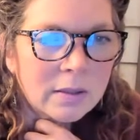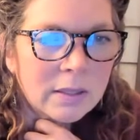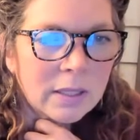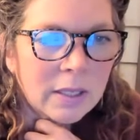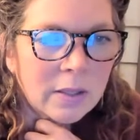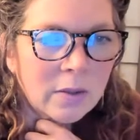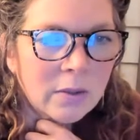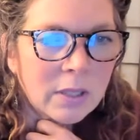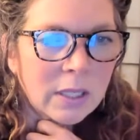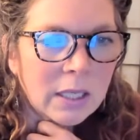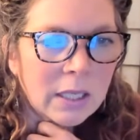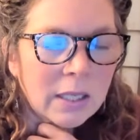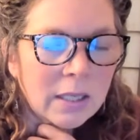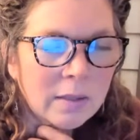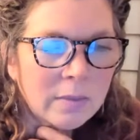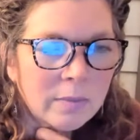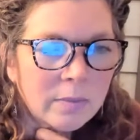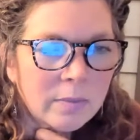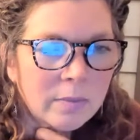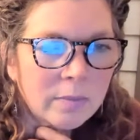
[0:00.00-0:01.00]

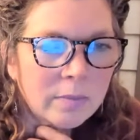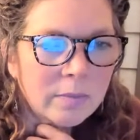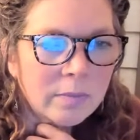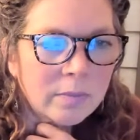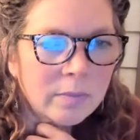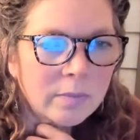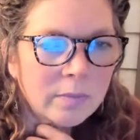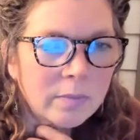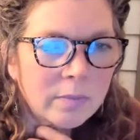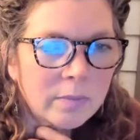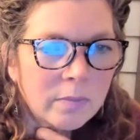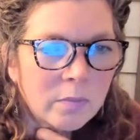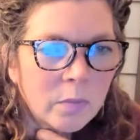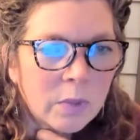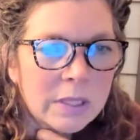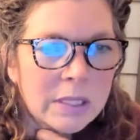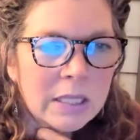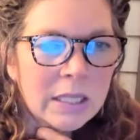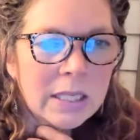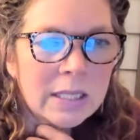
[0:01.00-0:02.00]
Taroki.
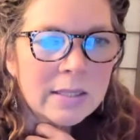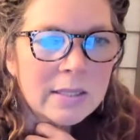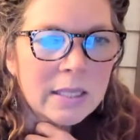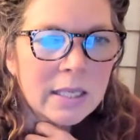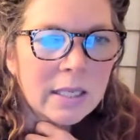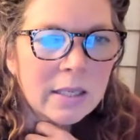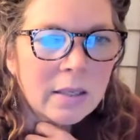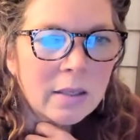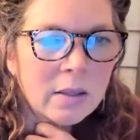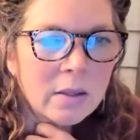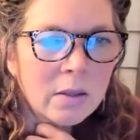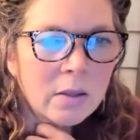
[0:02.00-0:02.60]
What did I say?